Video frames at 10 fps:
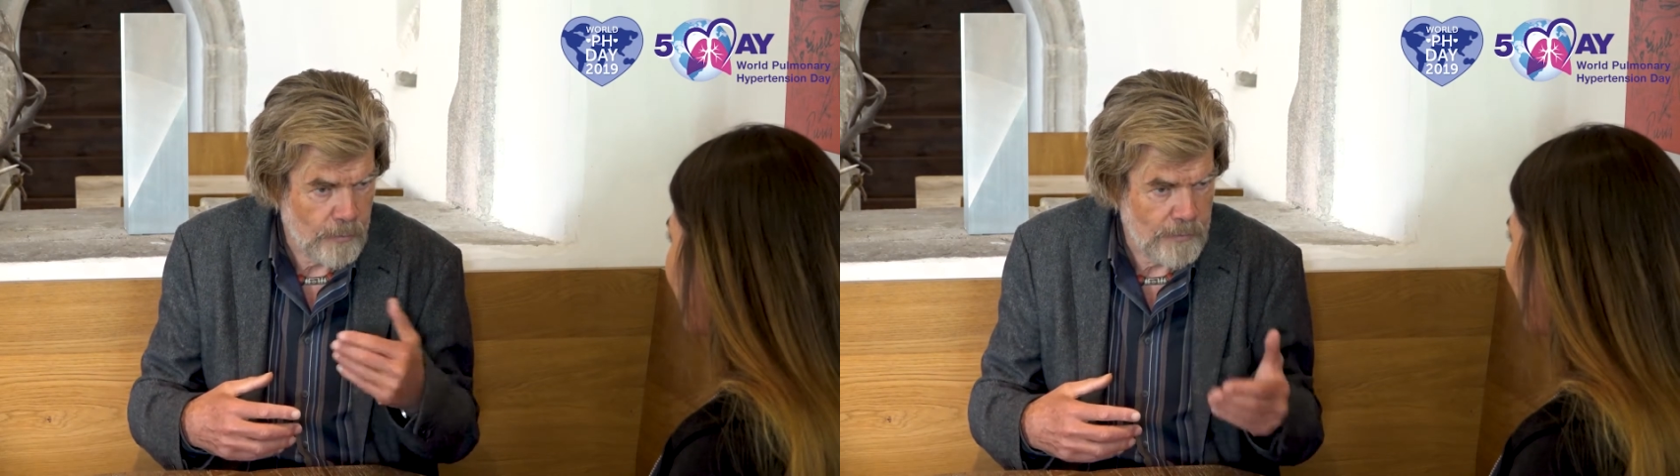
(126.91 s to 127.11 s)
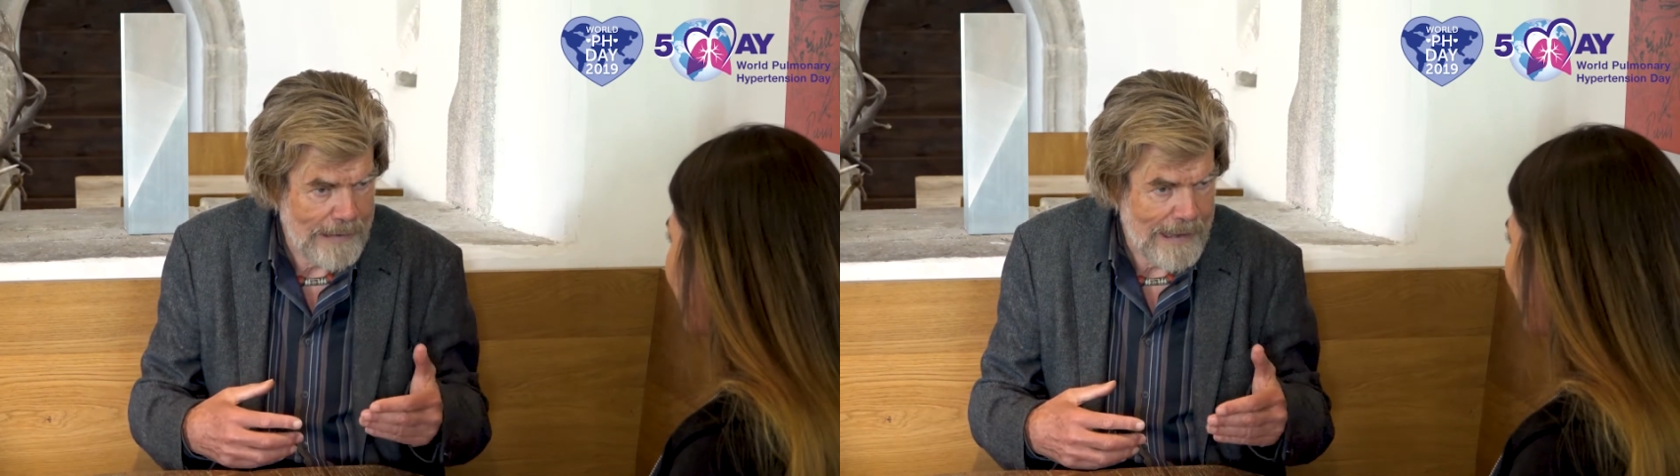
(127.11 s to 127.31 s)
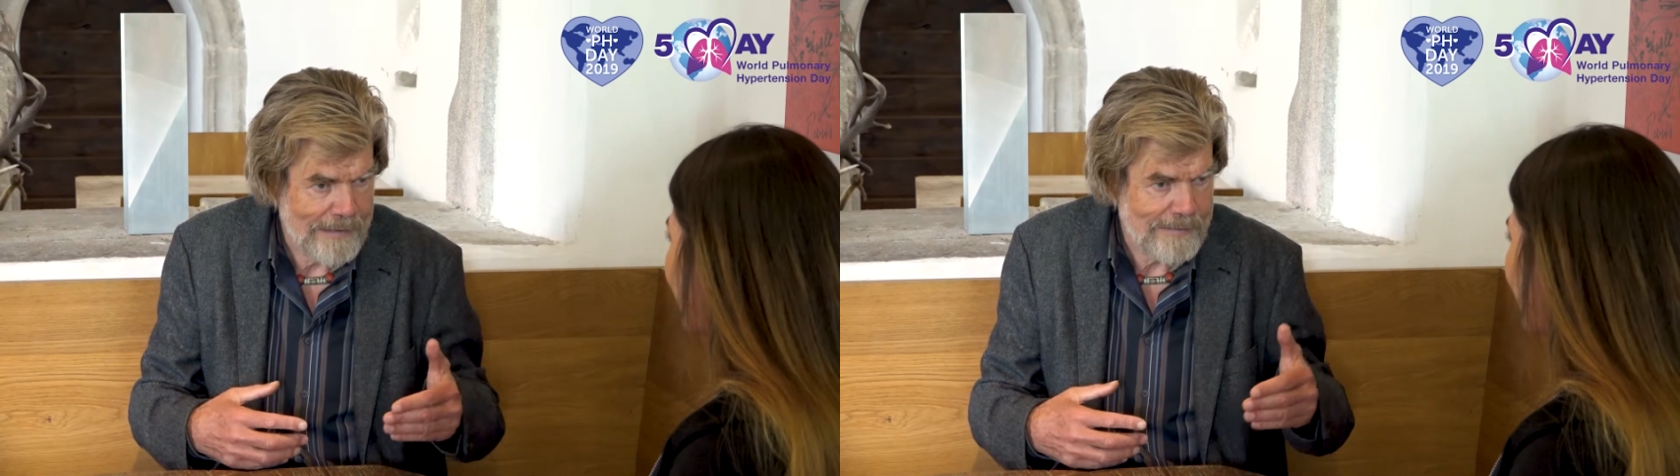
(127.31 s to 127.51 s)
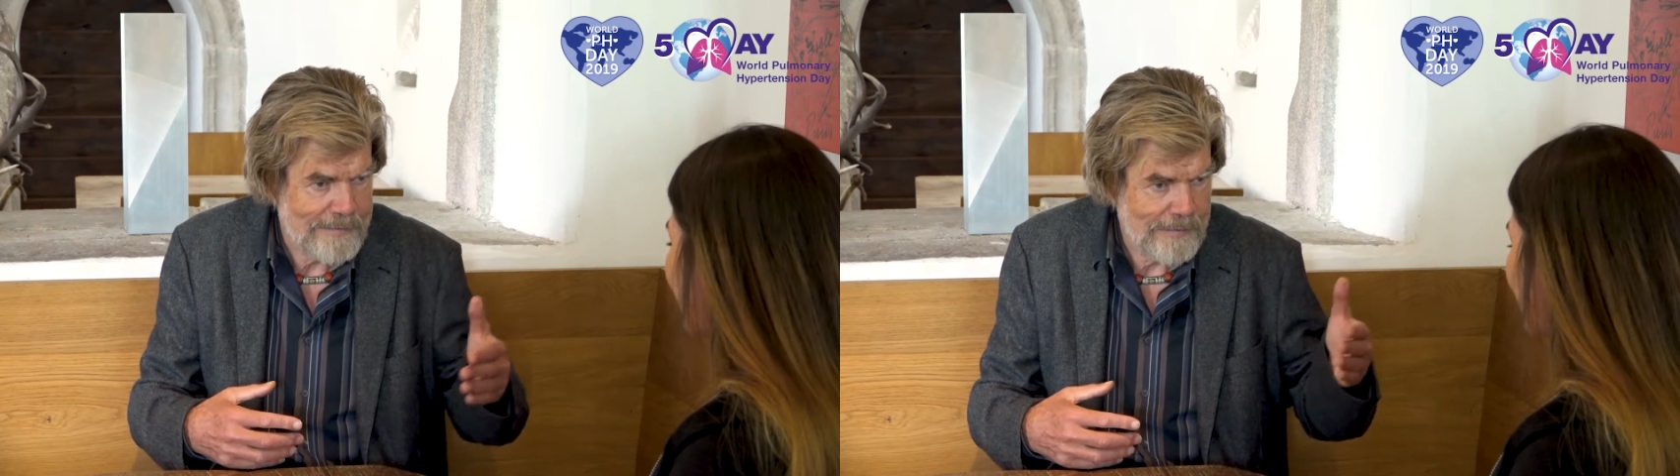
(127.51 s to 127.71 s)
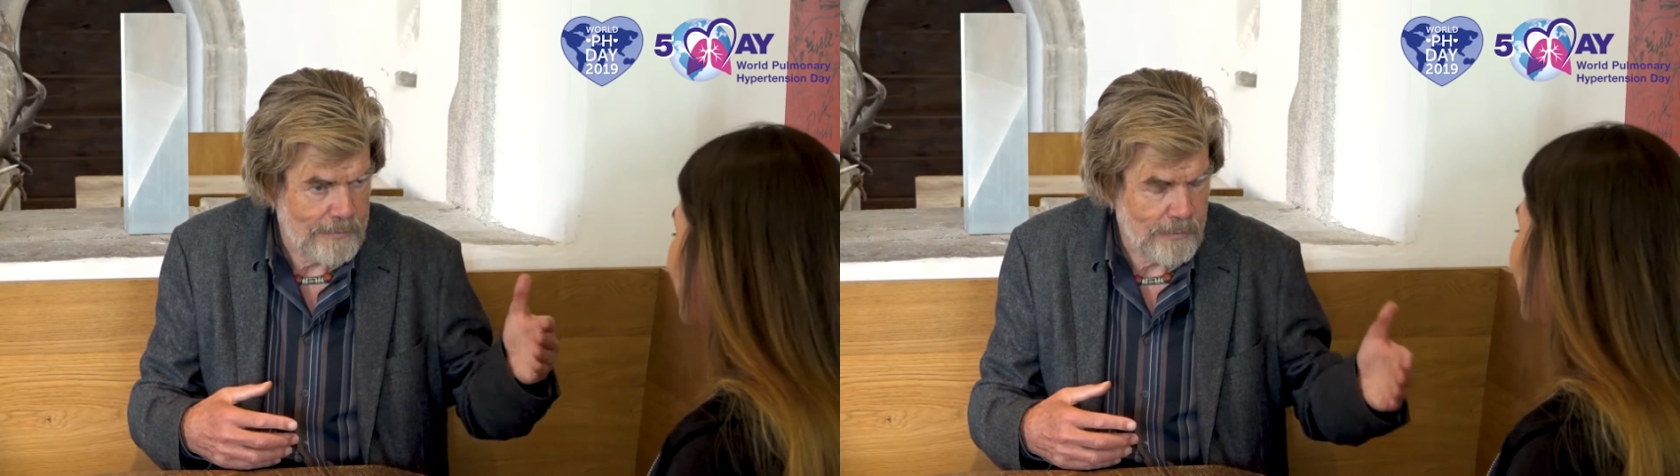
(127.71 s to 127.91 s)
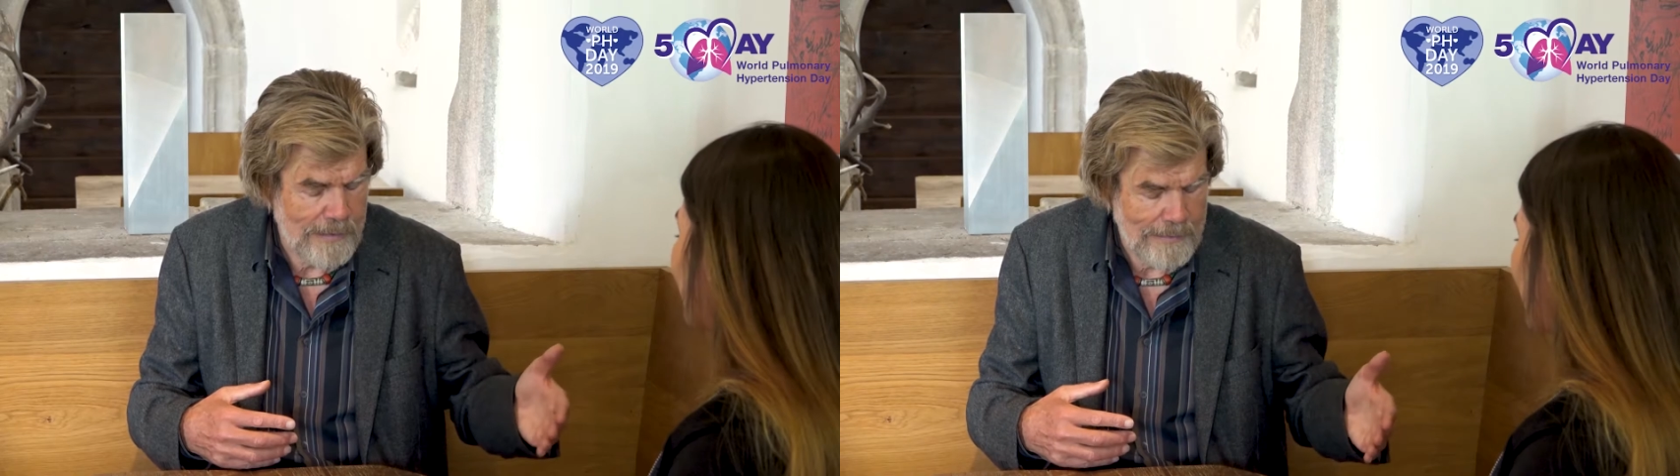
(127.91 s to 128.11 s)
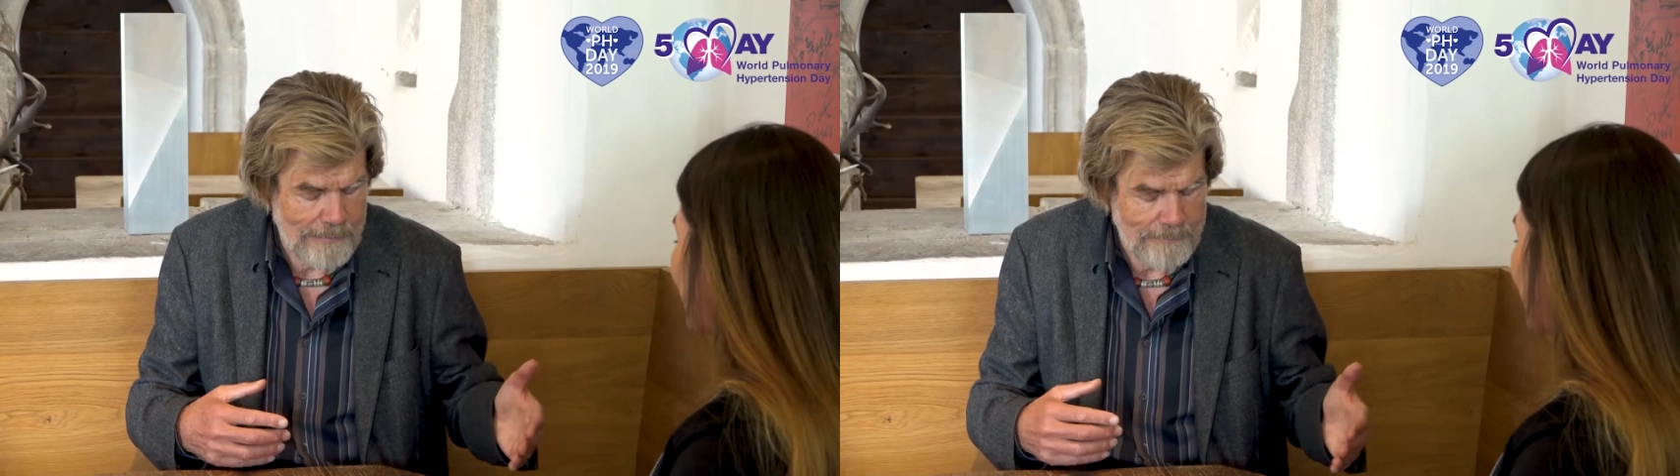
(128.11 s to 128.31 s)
through the lungs to the